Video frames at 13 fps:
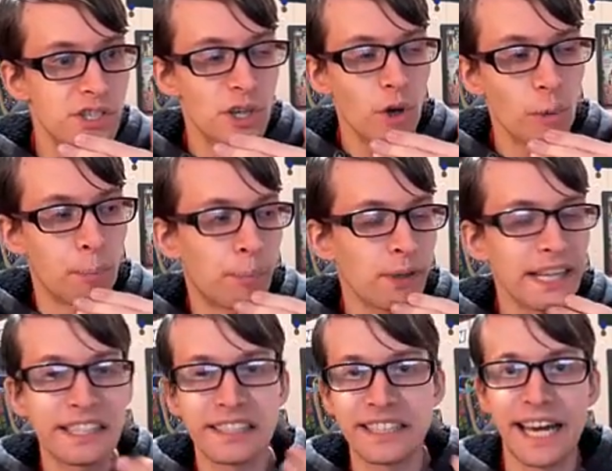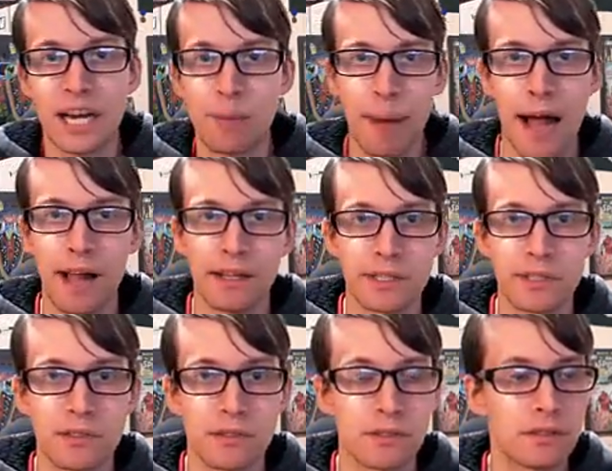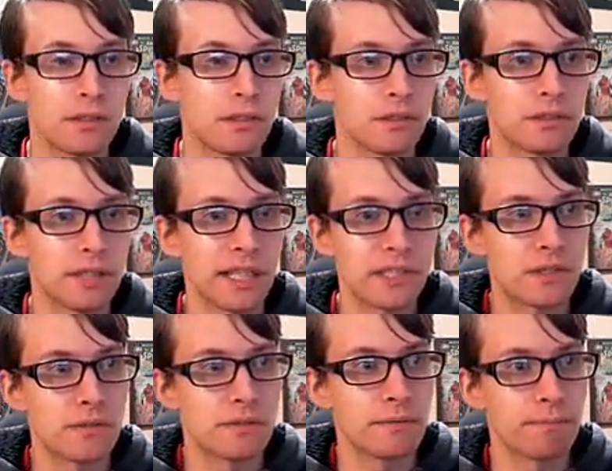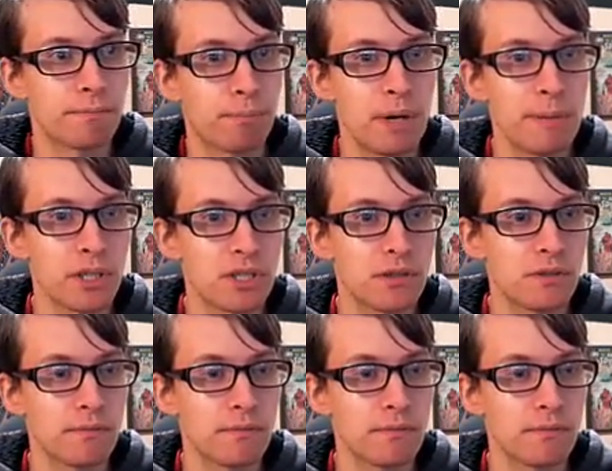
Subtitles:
so blatantly out of balance. That's pretty much